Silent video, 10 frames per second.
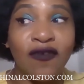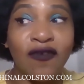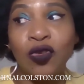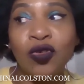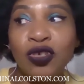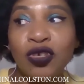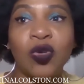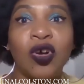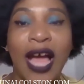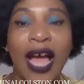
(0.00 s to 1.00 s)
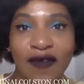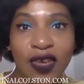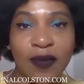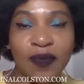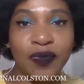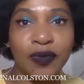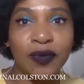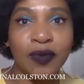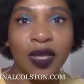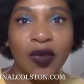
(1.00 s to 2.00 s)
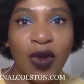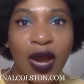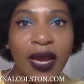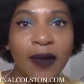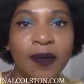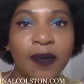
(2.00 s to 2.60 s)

if you do lose it, we'll have it, right?